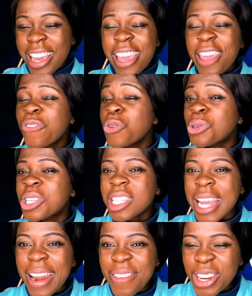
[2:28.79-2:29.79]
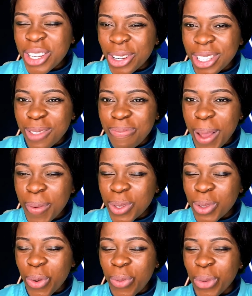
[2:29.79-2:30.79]
If you cherish your sperm
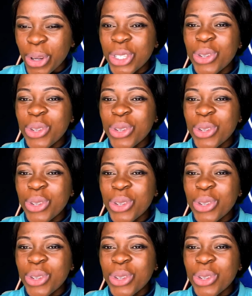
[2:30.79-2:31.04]
so much,